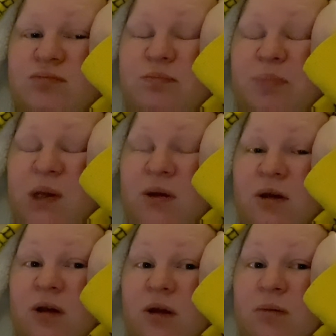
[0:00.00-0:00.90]
but
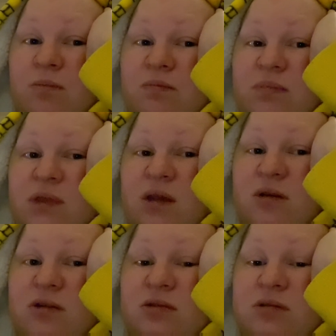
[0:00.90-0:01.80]
they
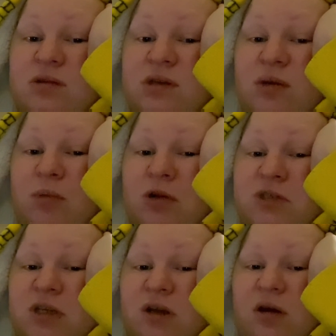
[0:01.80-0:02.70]
just didn't want
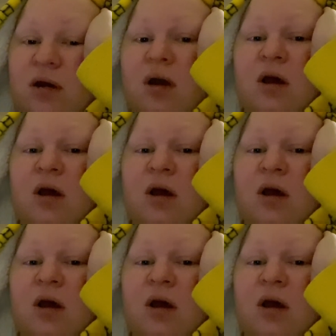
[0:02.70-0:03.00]
to know.